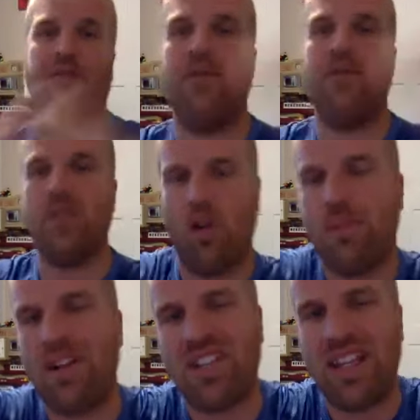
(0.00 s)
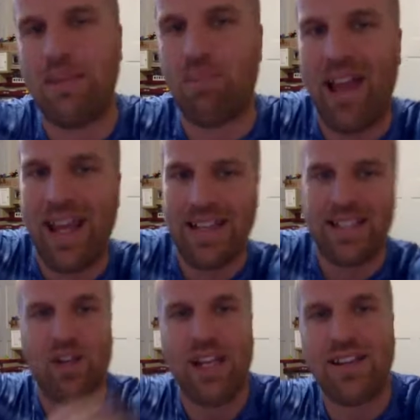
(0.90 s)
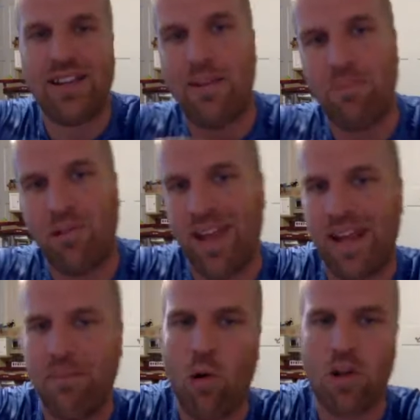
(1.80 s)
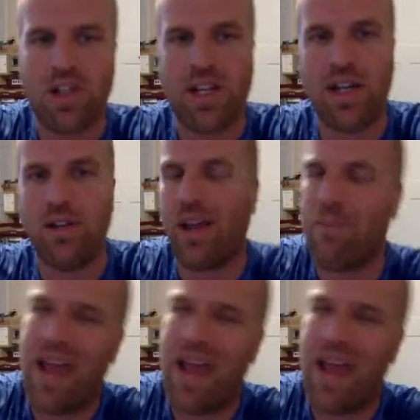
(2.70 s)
so especially the planks, if you get to the plank portion and you're like,